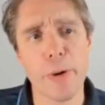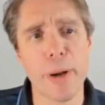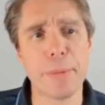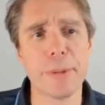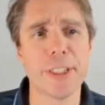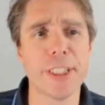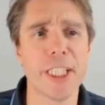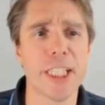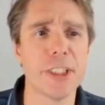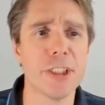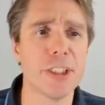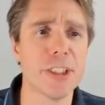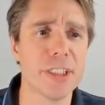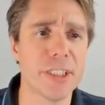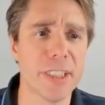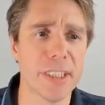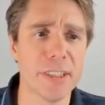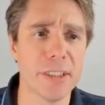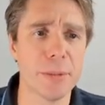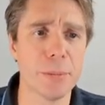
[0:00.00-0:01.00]
Reputation
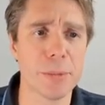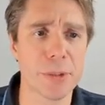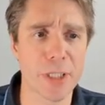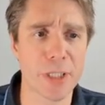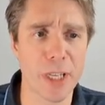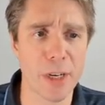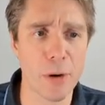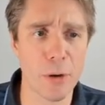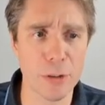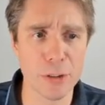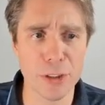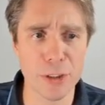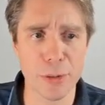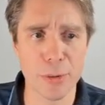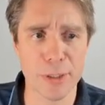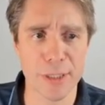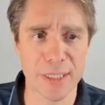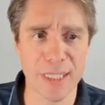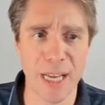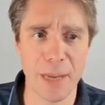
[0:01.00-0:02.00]
systems can also
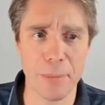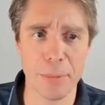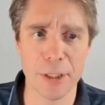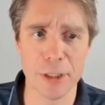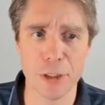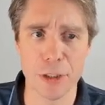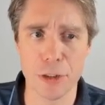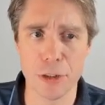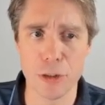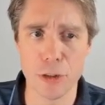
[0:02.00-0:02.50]
establish